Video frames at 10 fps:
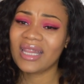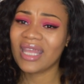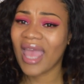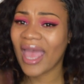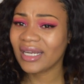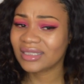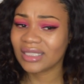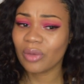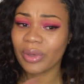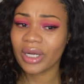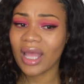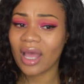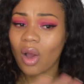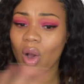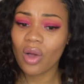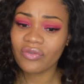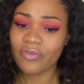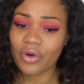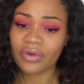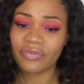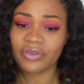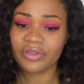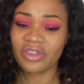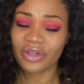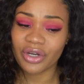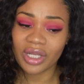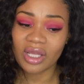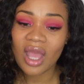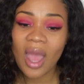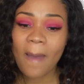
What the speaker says: They had a sale where they got all four for $30,